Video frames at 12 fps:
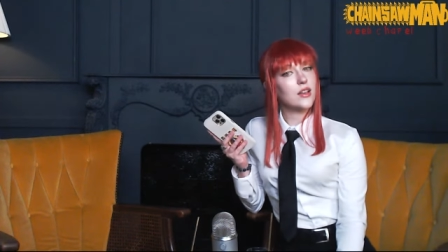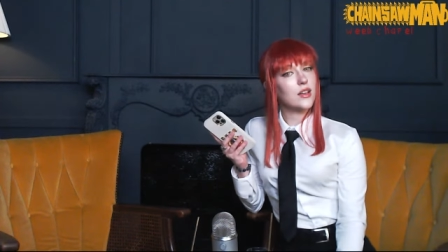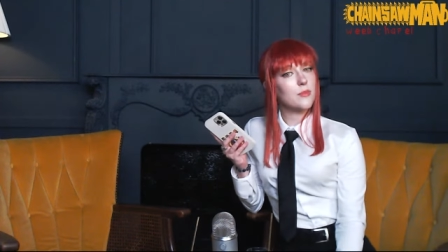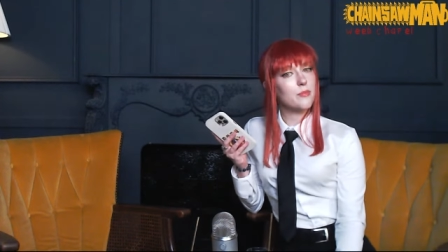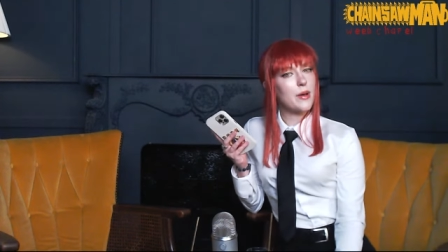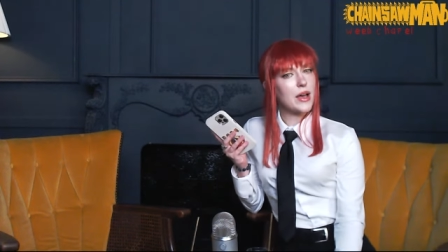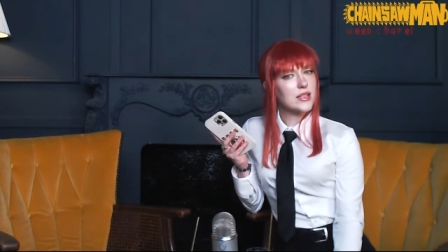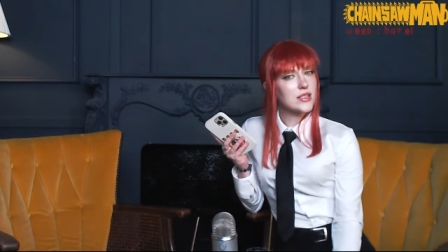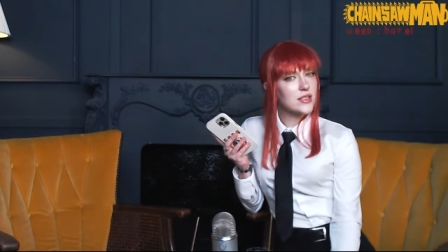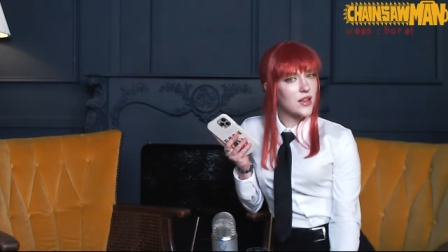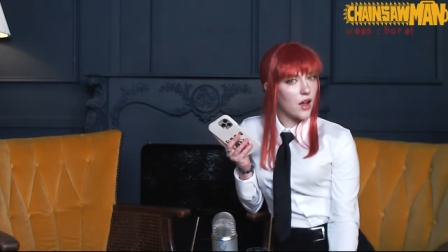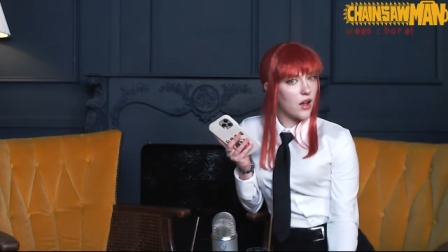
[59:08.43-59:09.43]

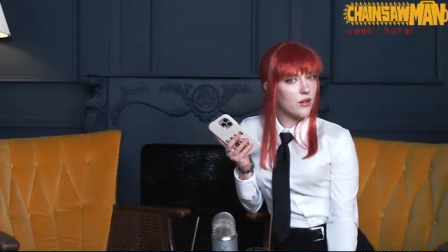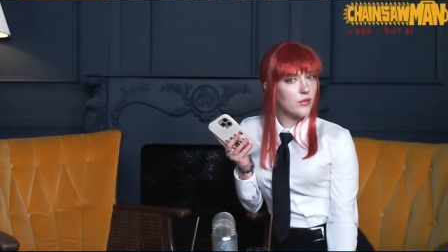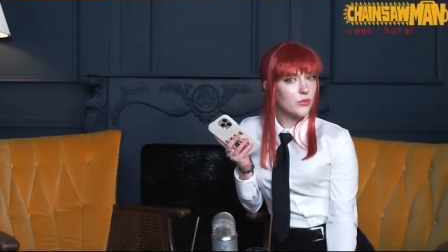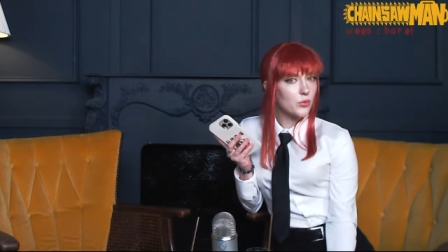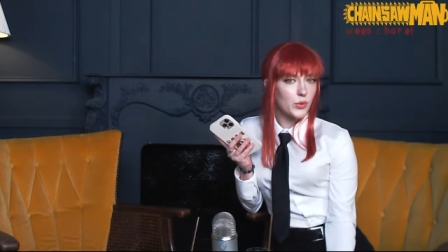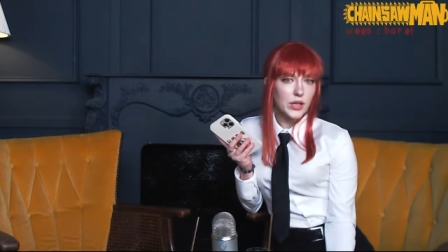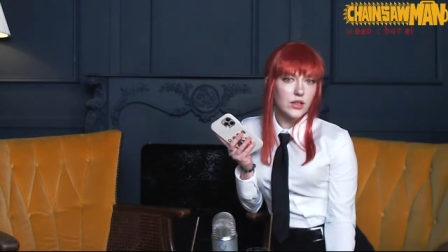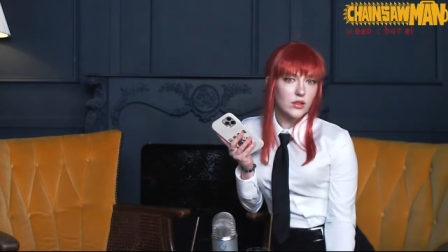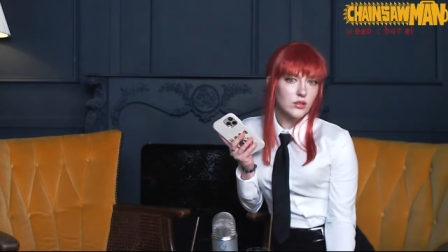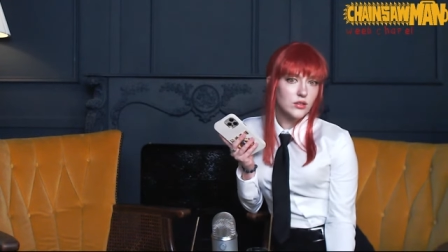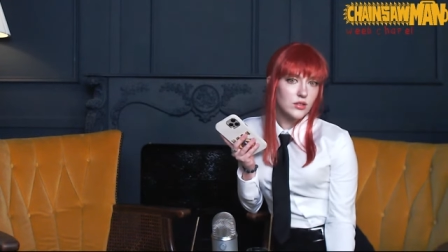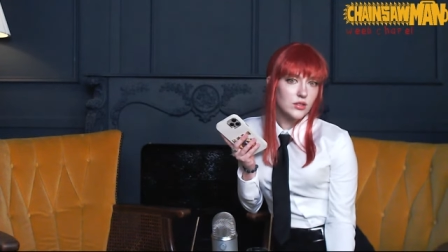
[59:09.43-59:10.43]
best of
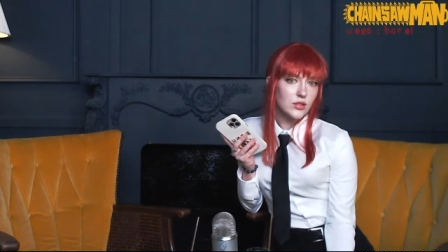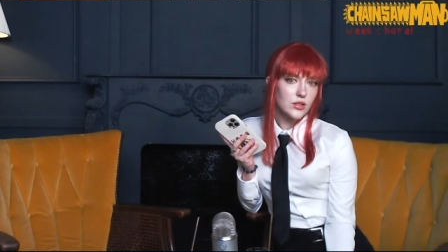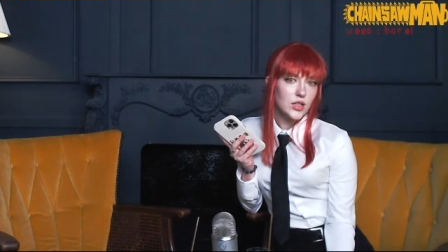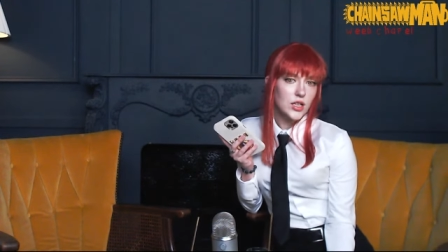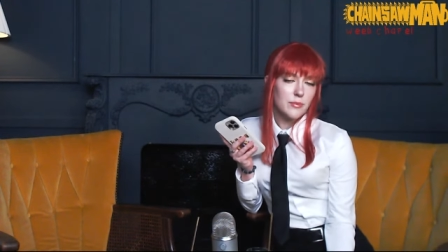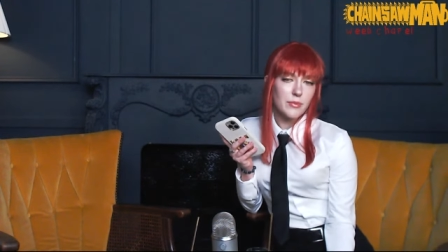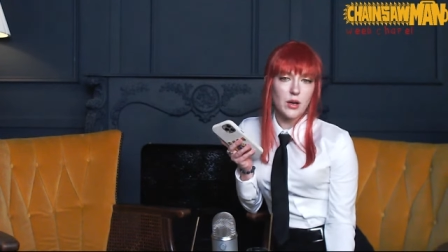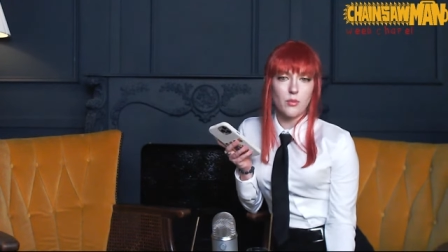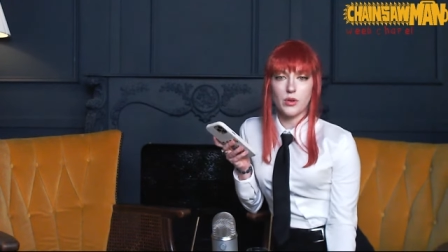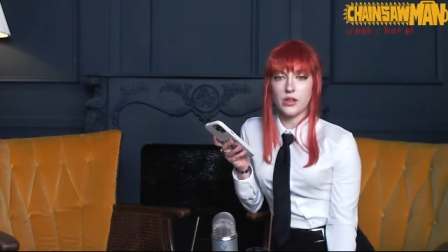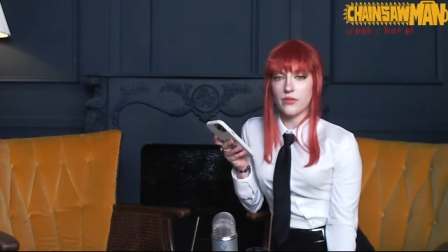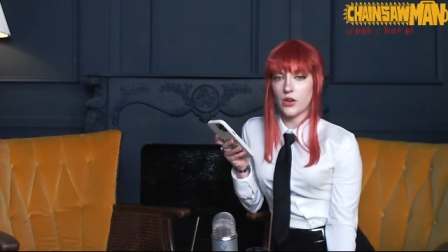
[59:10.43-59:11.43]
reel by
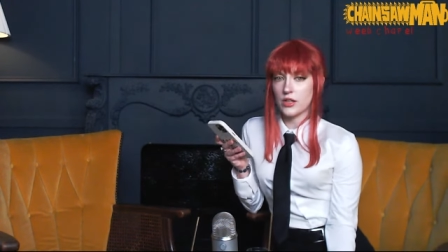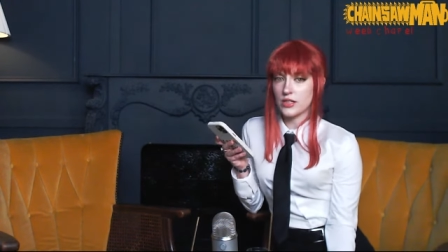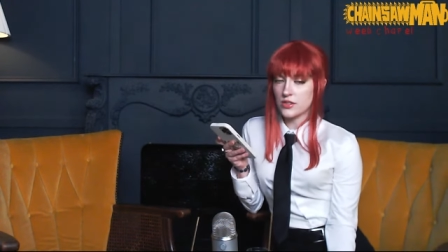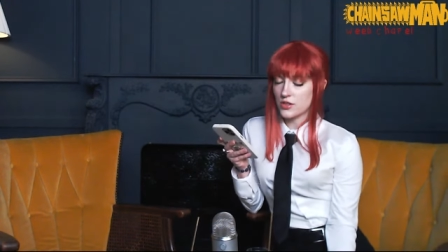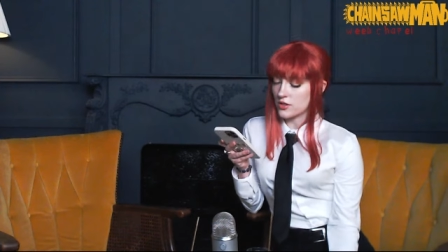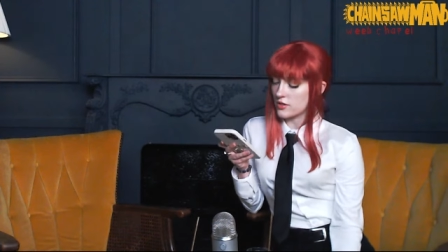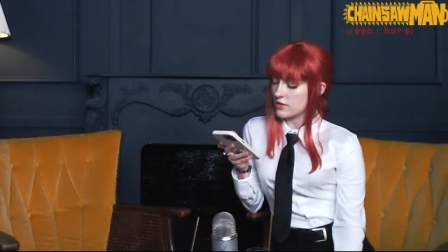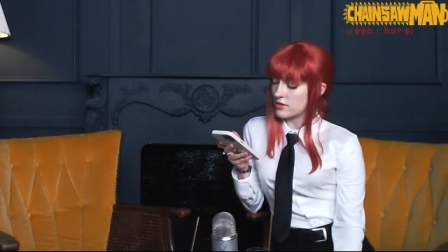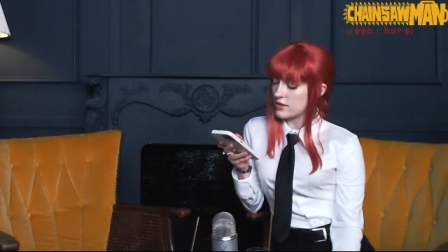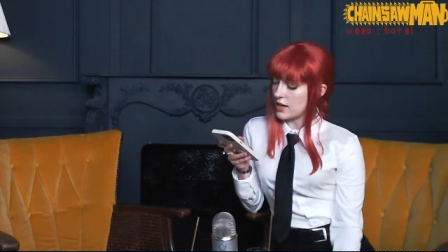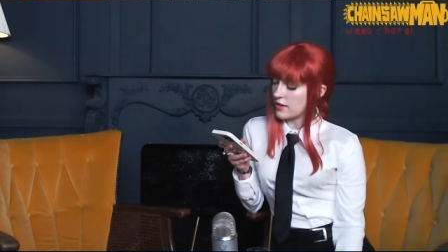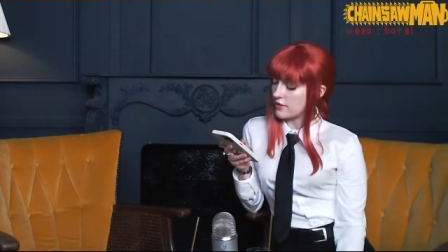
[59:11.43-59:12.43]
one of our interns
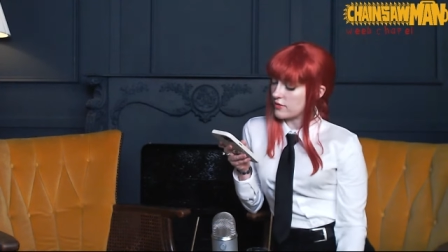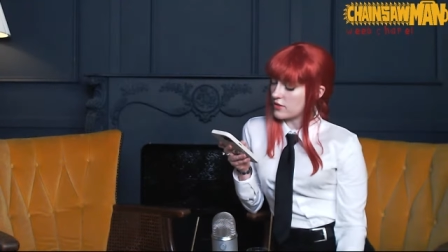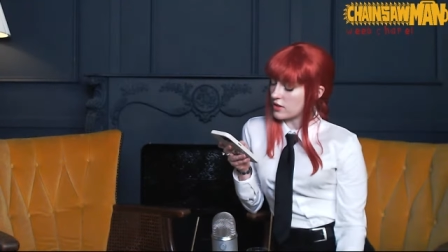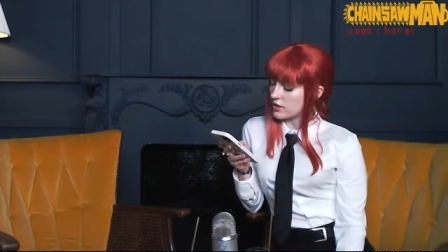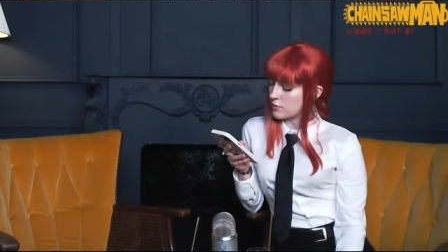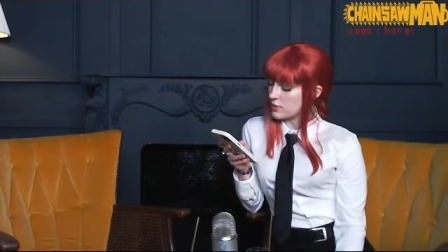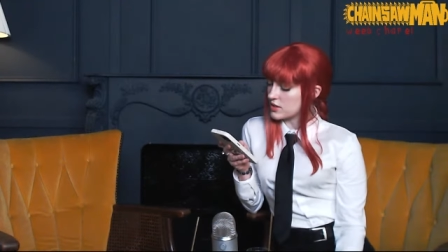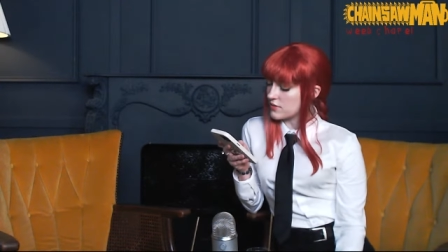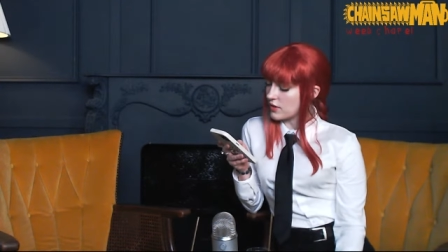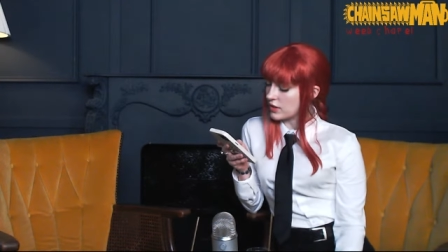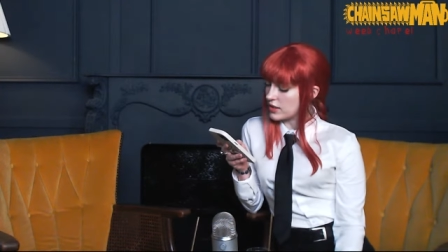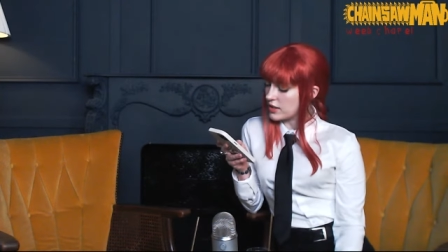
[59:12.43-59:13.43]
that thought it was
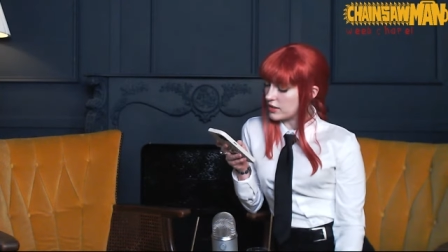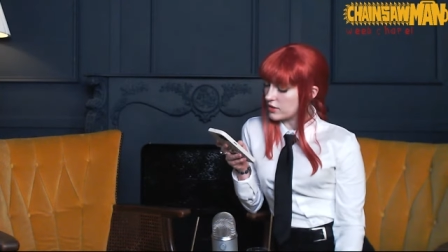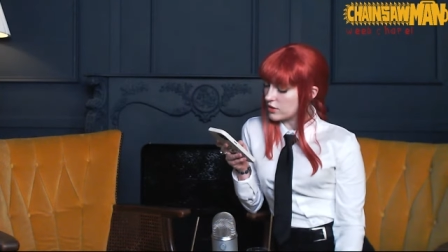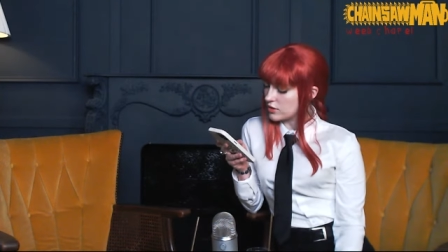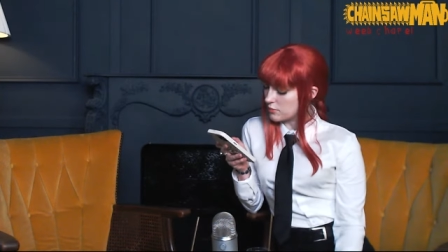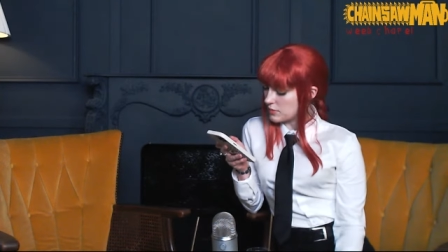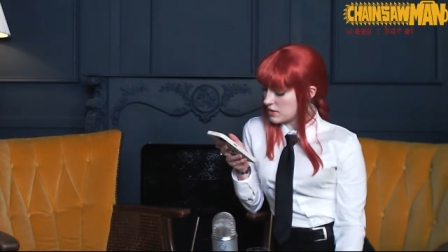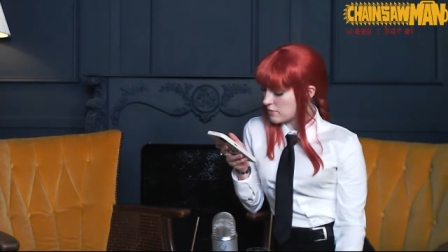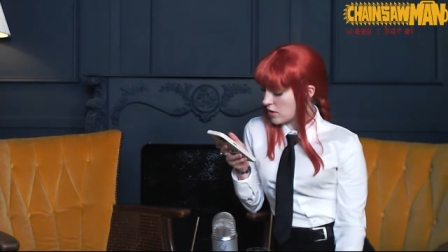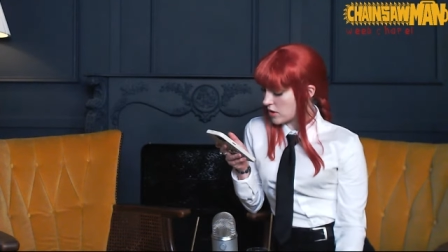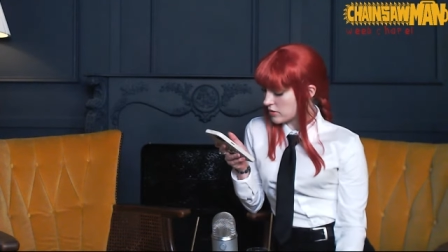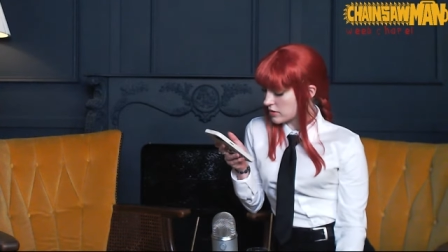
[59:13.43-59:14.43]
funny and could be
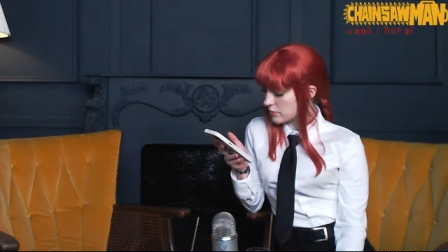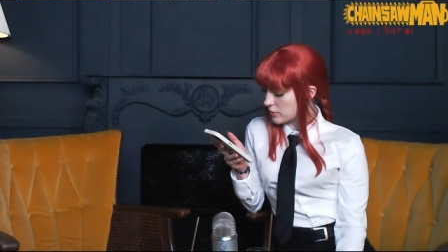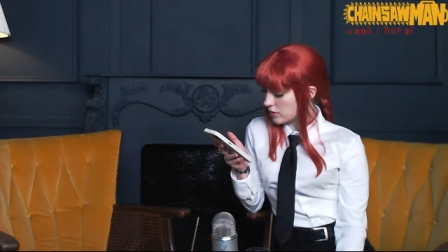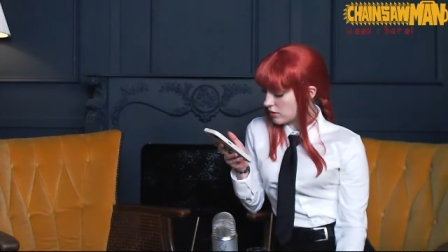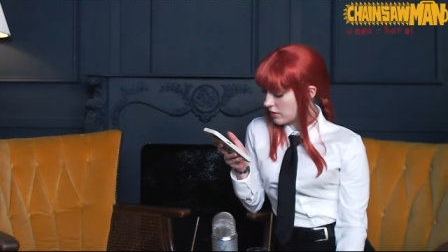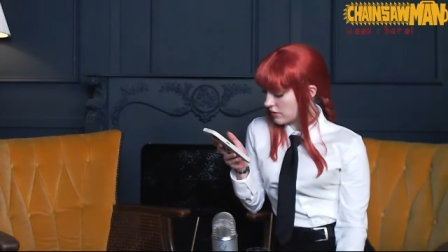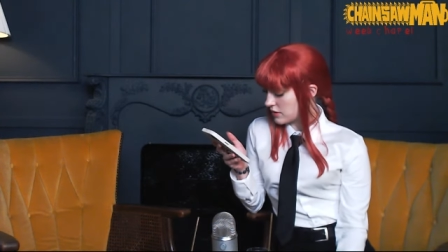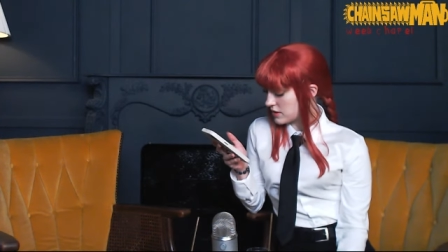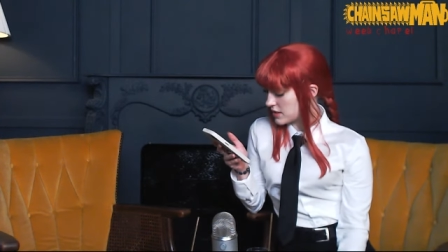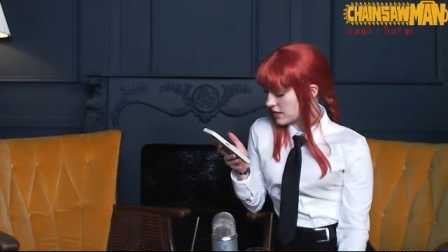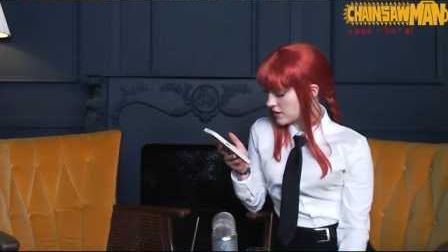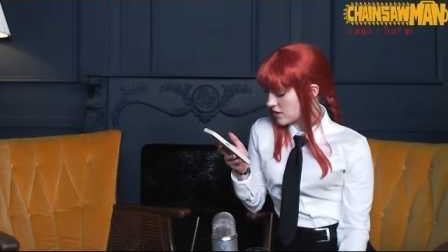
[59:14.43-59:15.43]
marketable on the
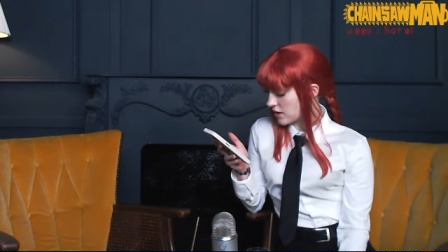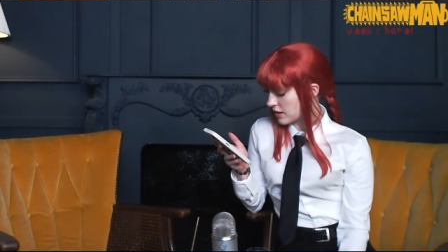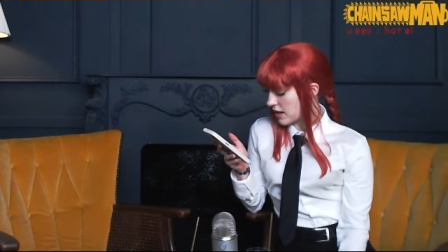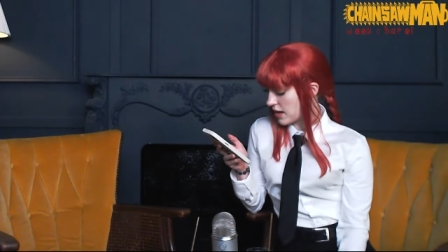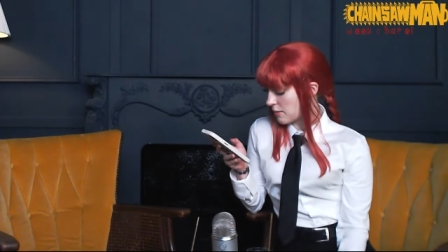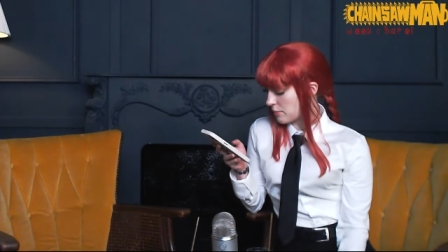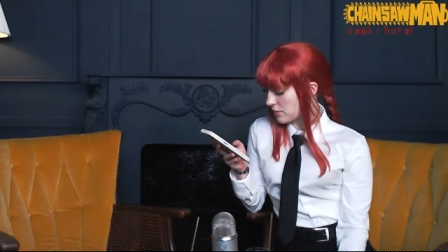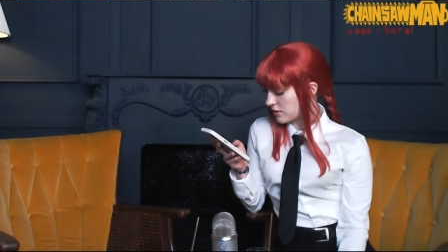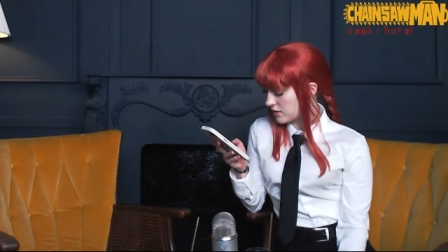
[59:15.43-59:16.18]
TikTok app.